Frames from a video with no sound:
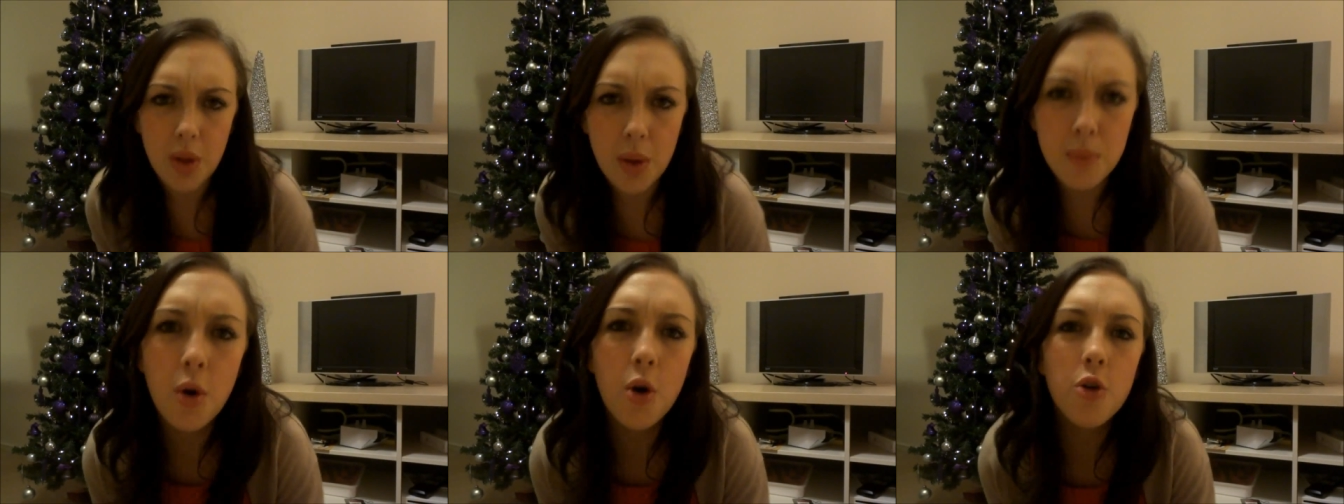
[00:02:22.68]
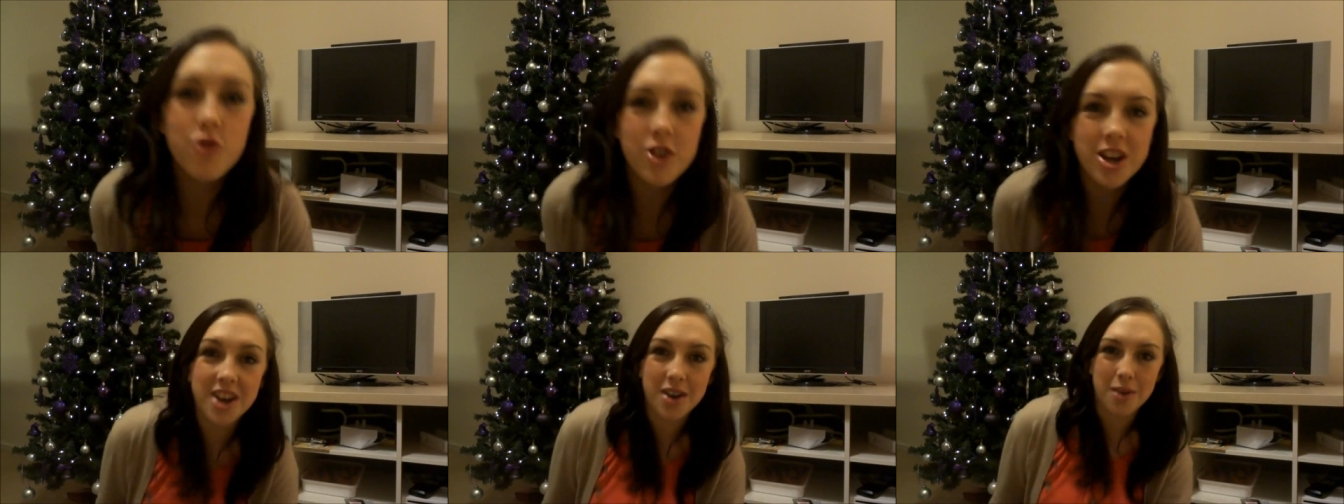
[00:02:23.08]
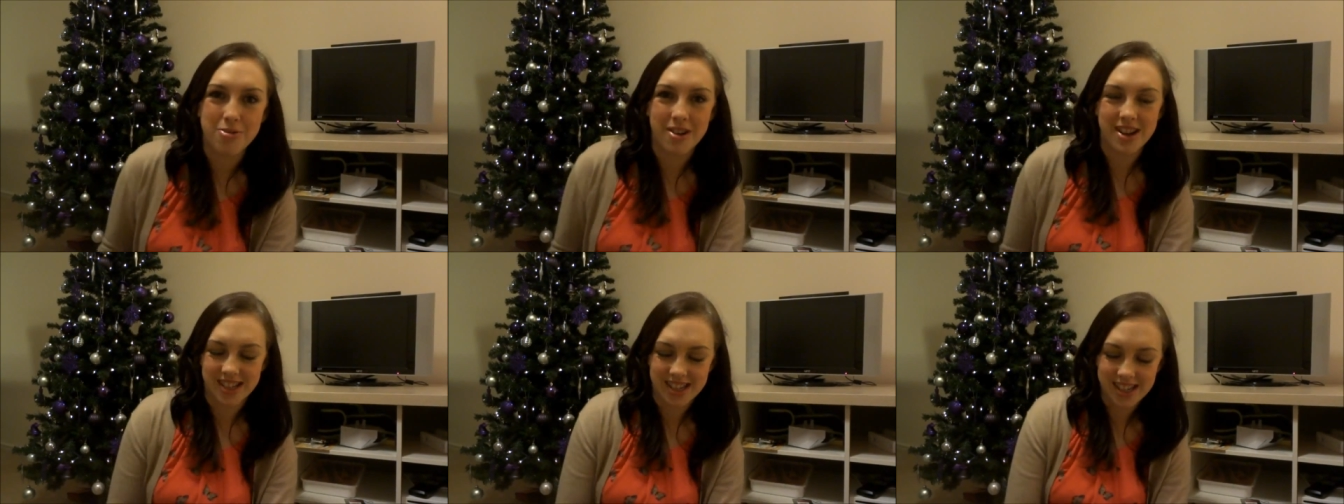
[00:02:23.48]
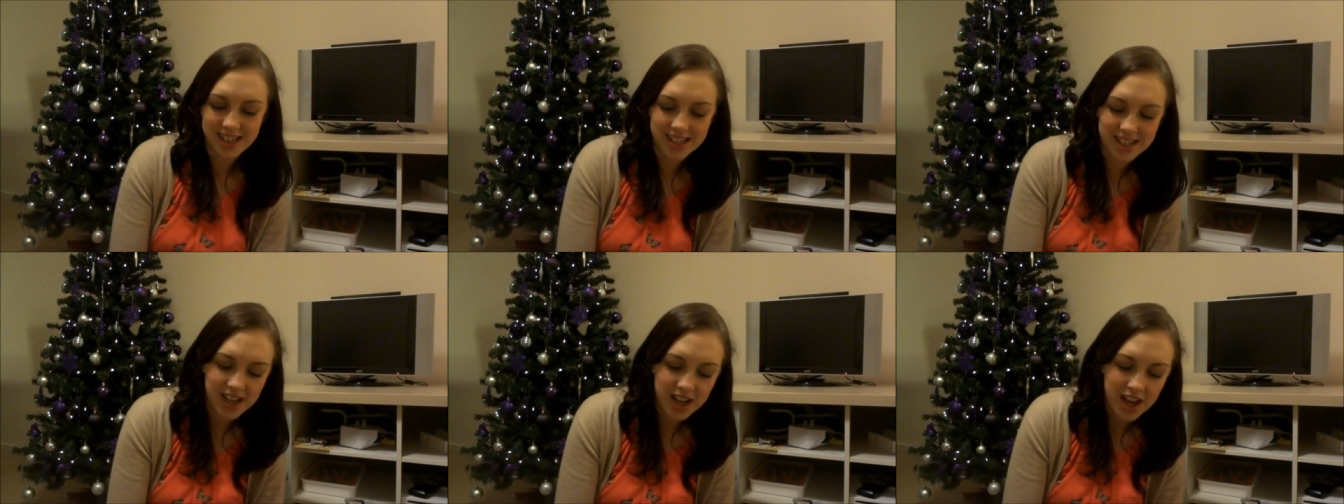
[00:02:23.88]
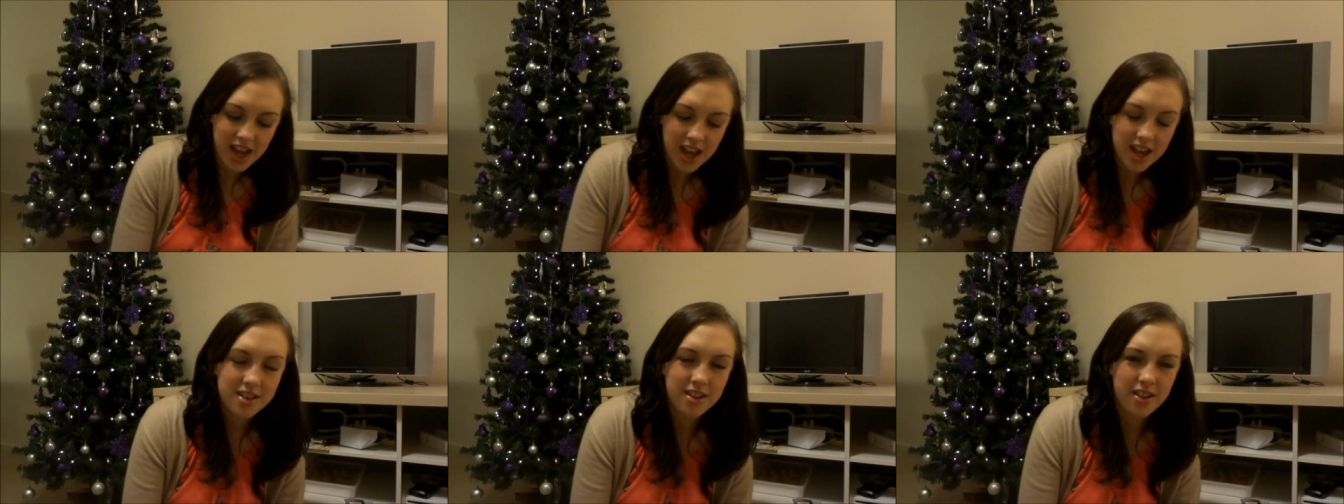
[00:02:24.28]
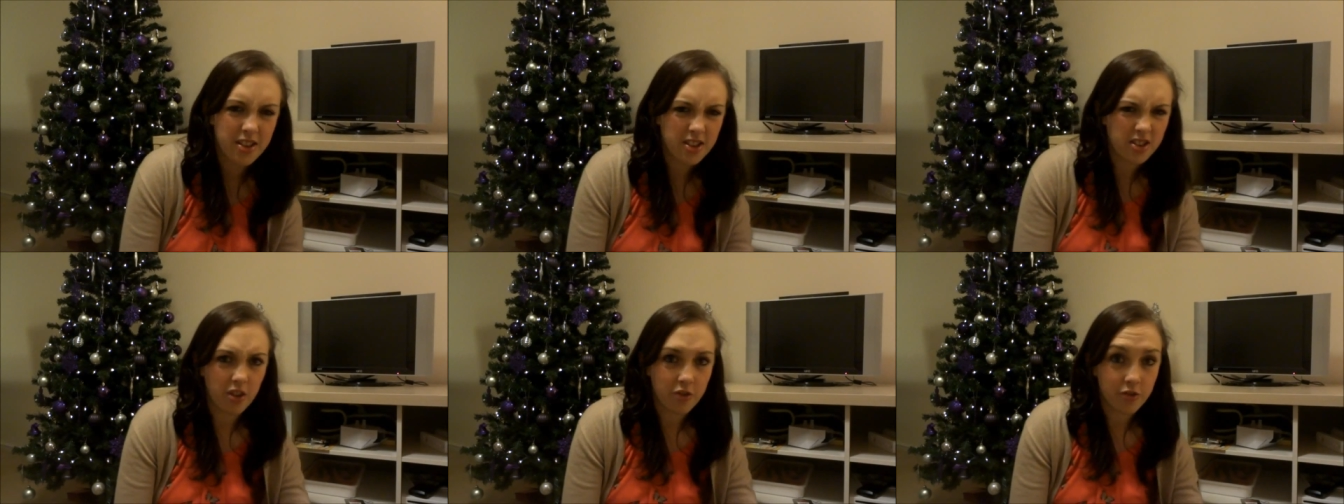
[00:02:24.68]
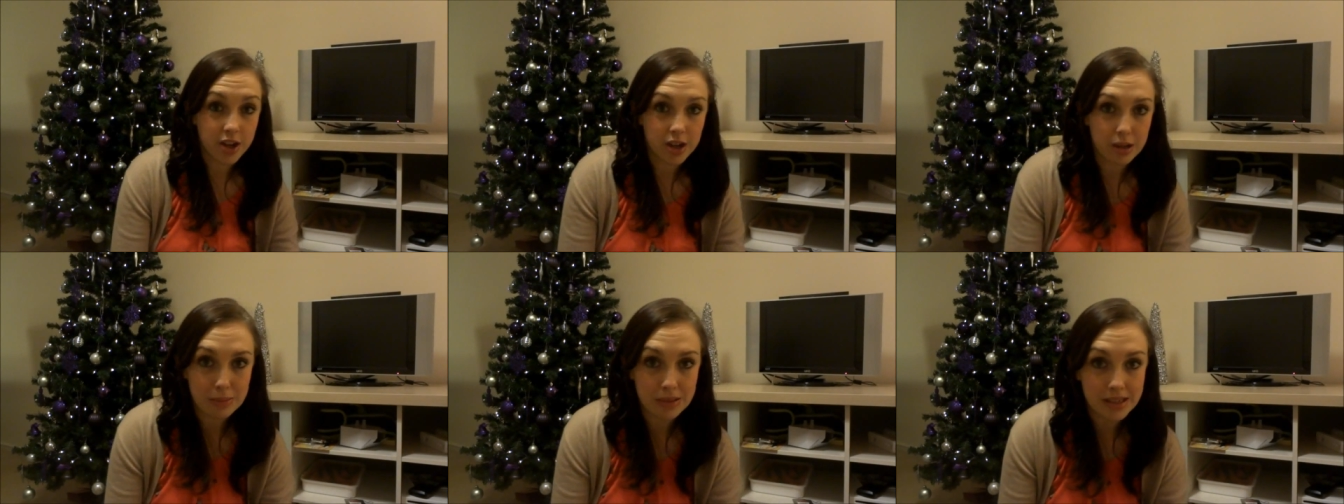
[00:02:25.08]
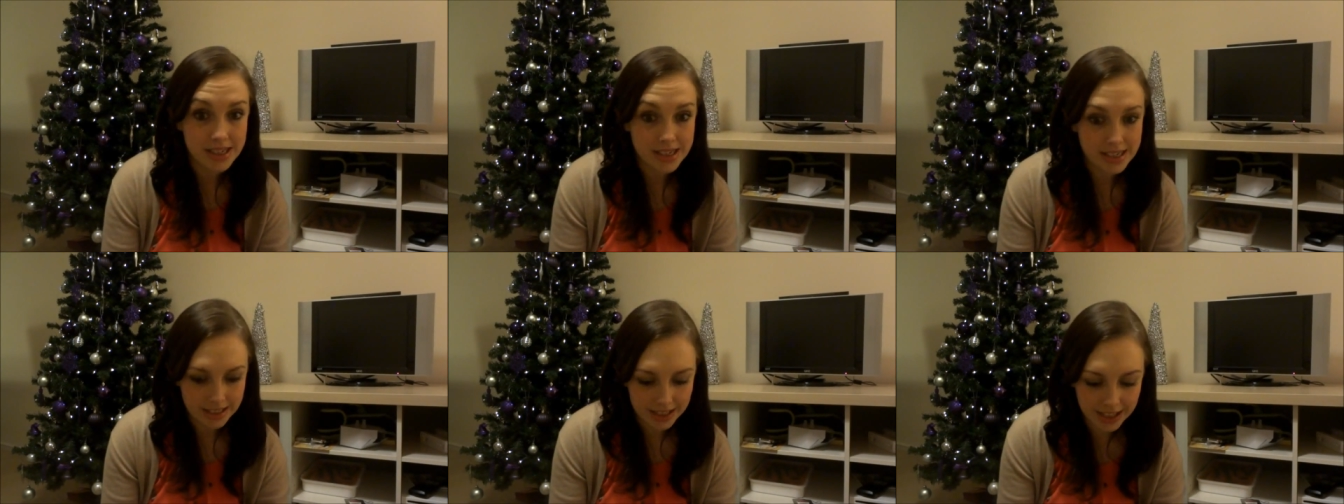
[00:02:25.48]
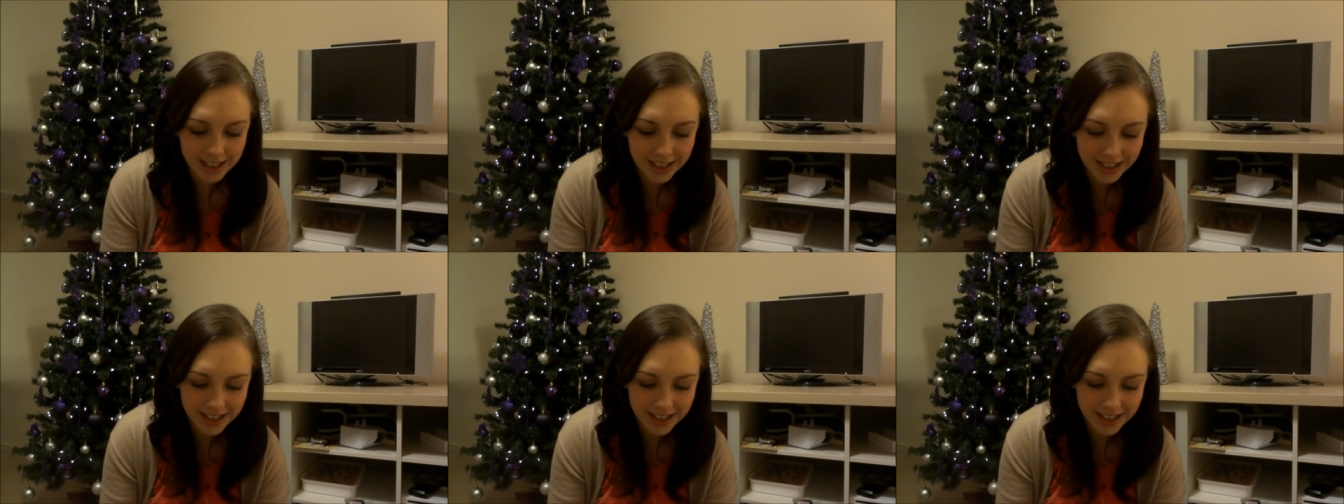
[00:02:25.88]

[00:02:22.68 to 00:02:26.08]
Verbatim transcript: more real presents. Not that those aren't real, but still.